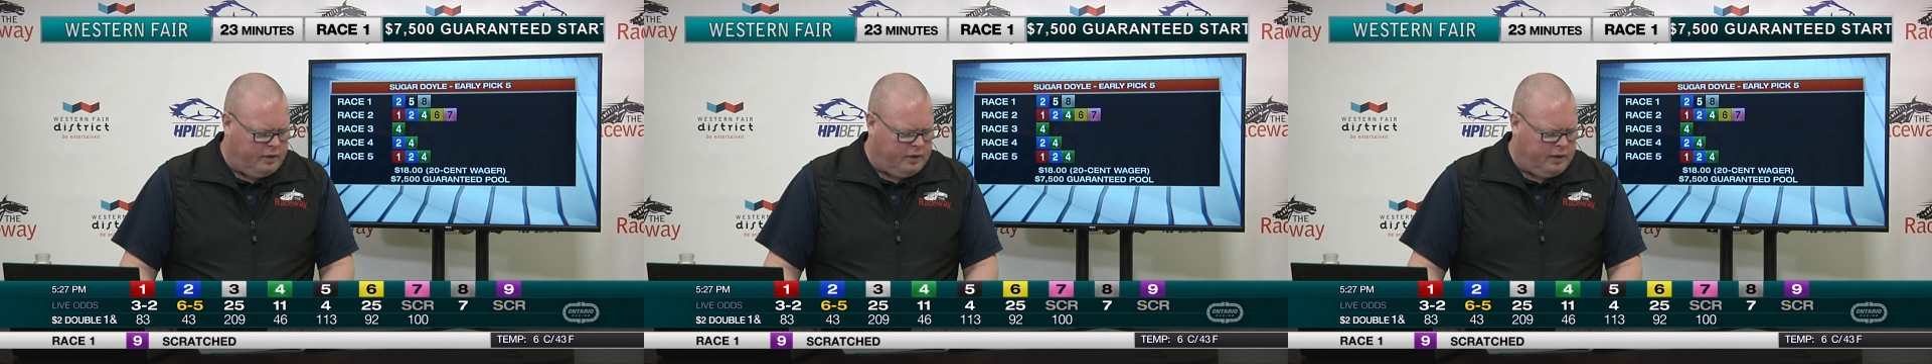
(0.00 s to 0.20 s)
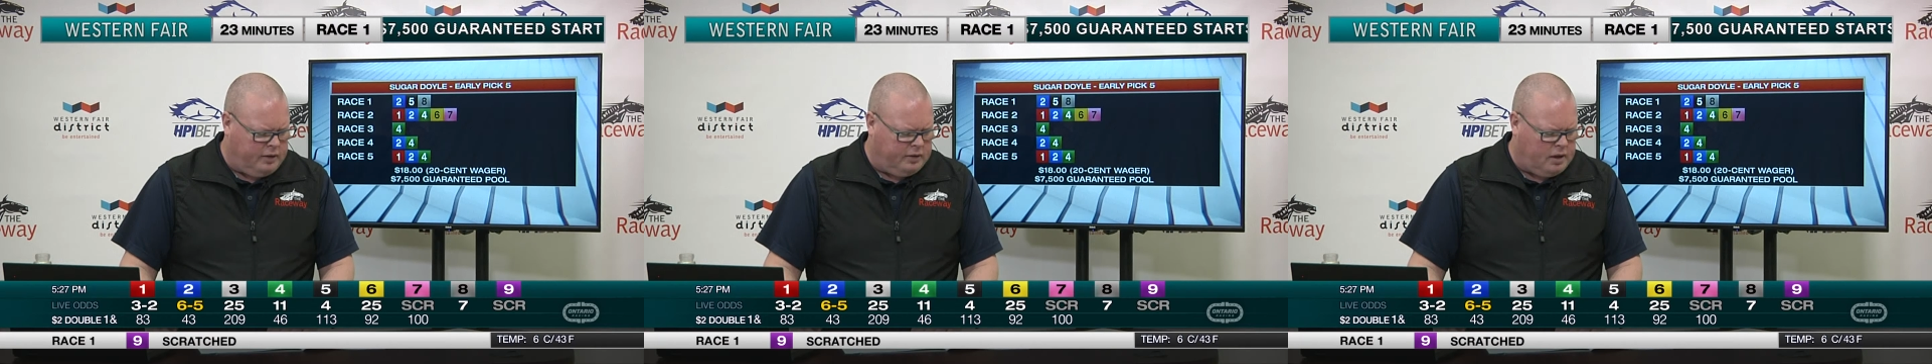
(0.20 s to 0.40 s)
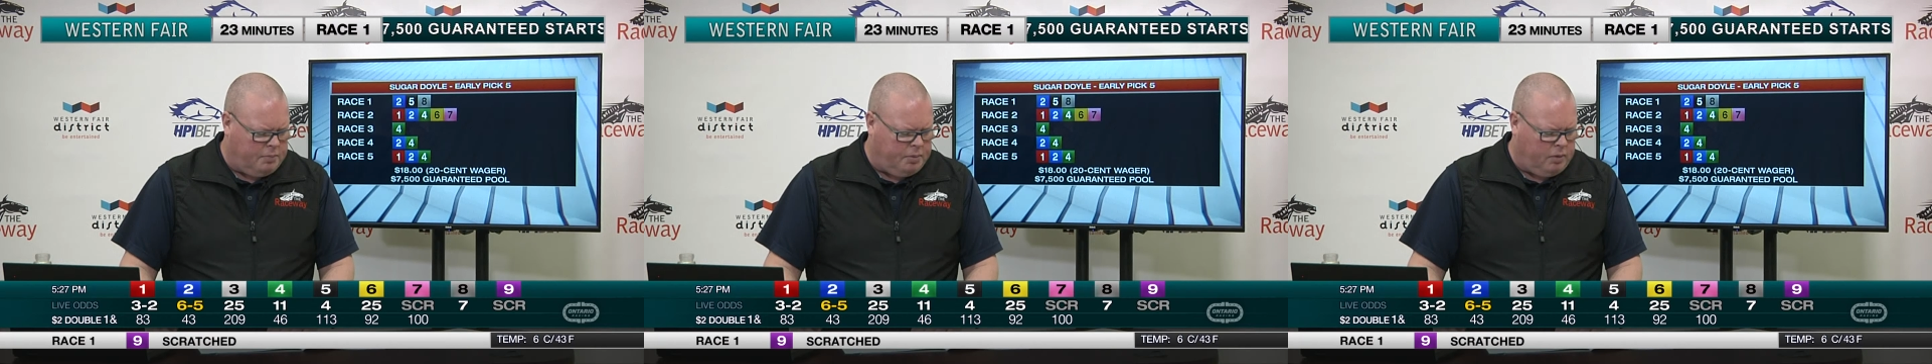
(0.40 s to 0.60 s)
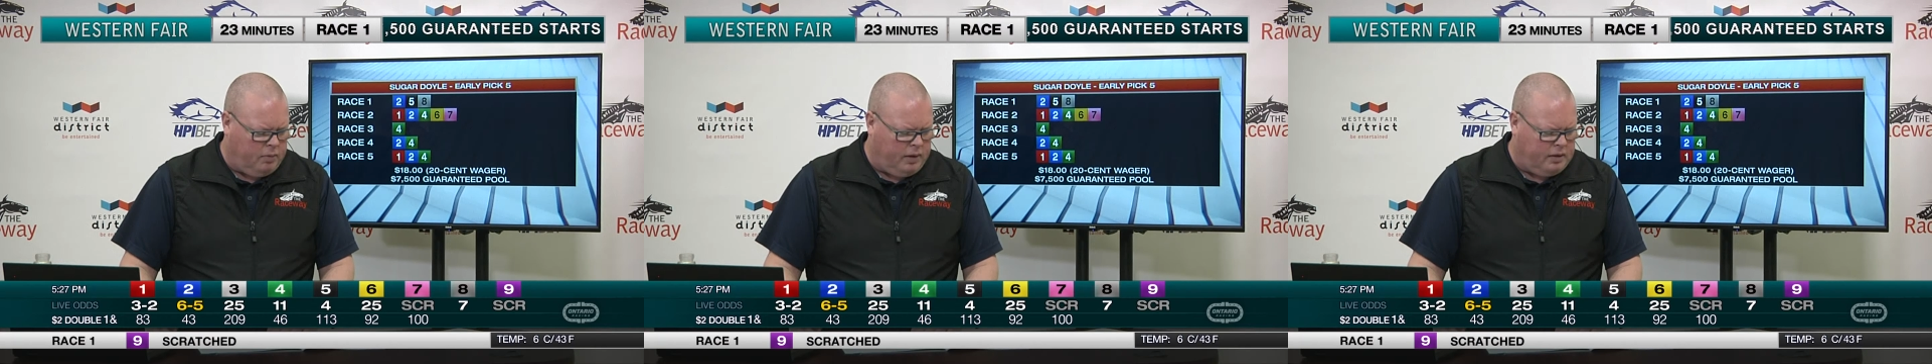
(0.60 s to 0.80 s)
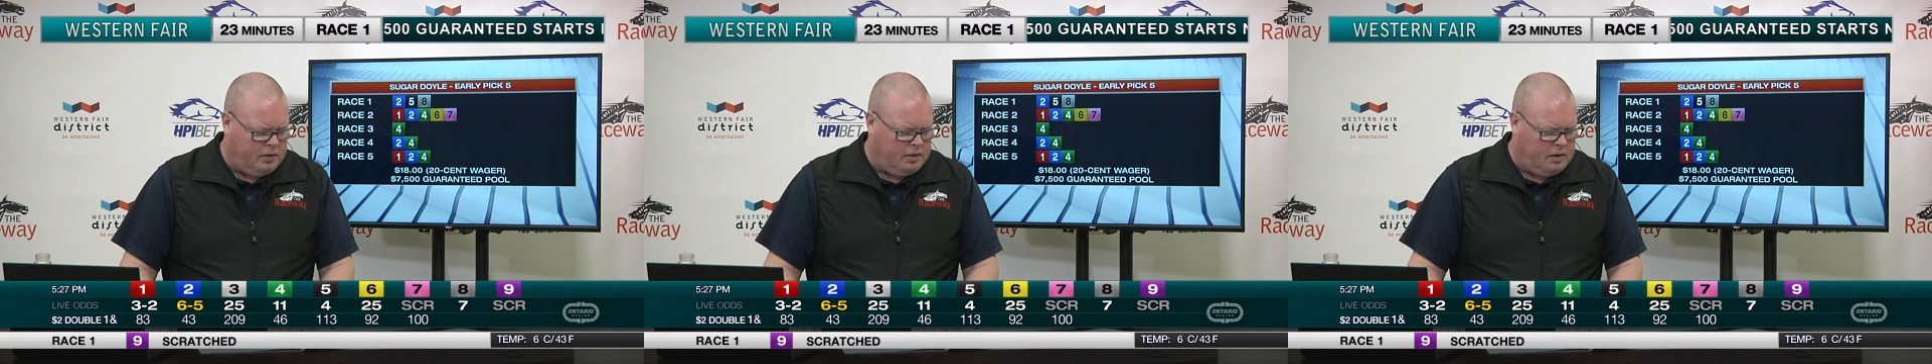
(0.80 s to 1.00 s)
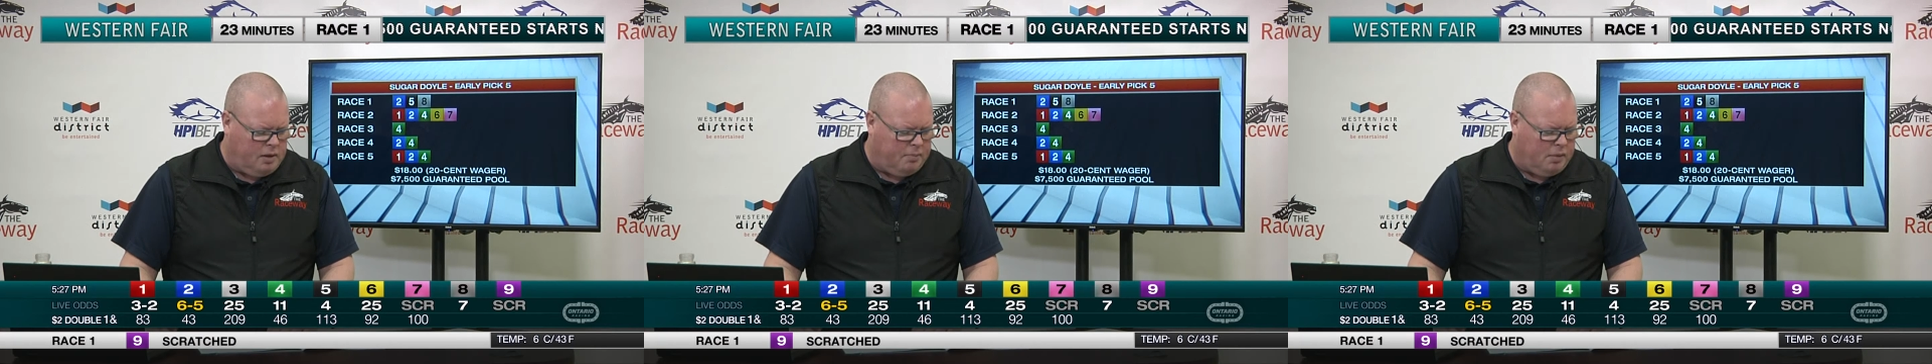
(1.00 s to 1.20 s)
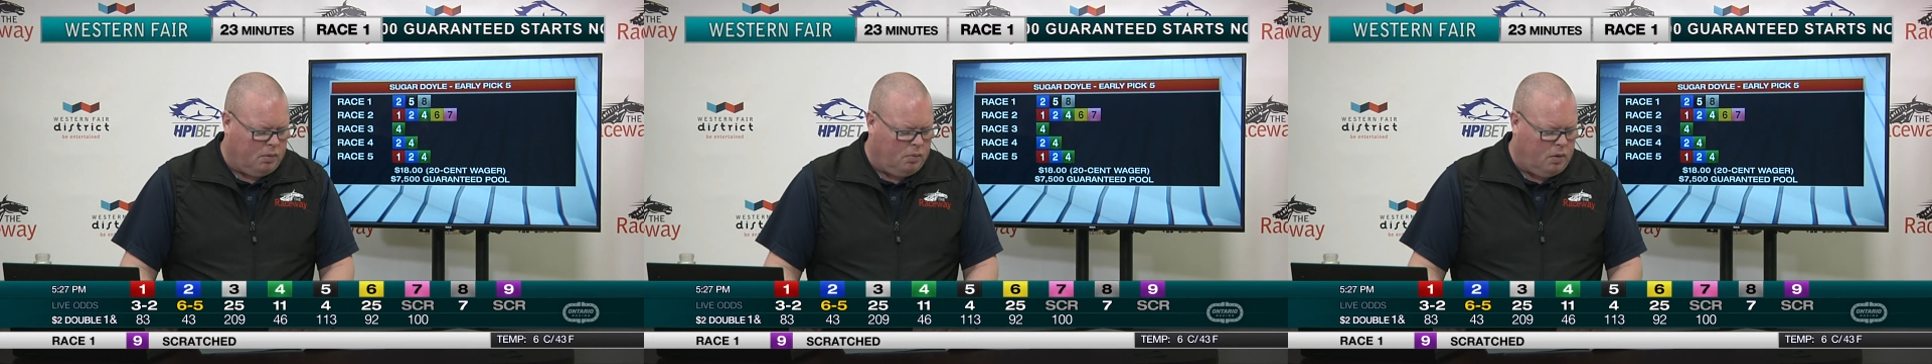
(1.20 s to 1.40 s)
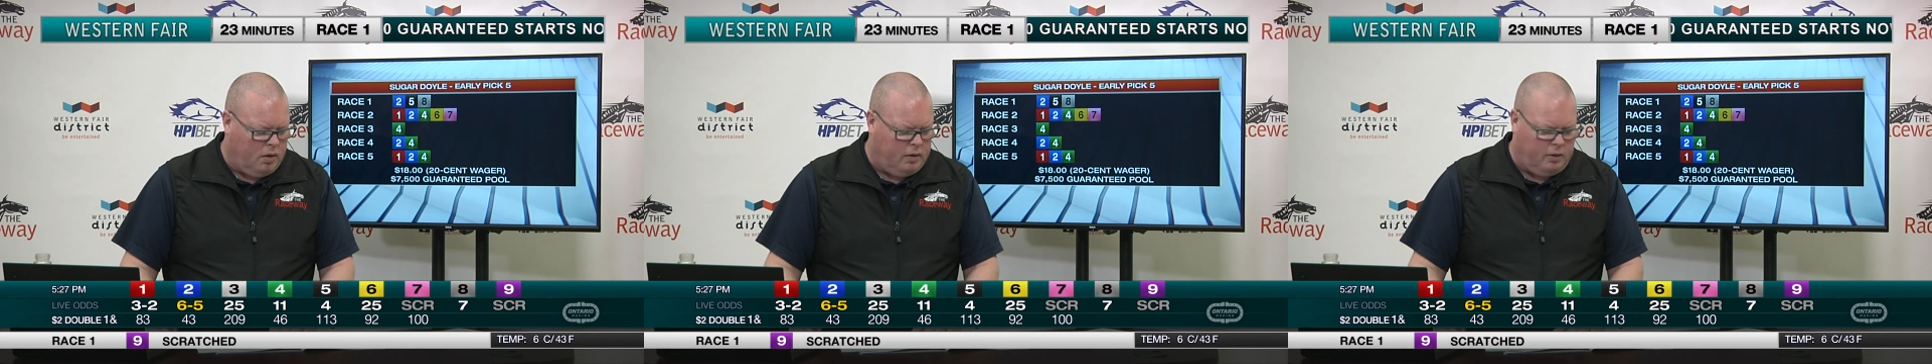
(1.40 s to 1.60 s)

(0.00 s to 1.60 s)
things up in race number 1.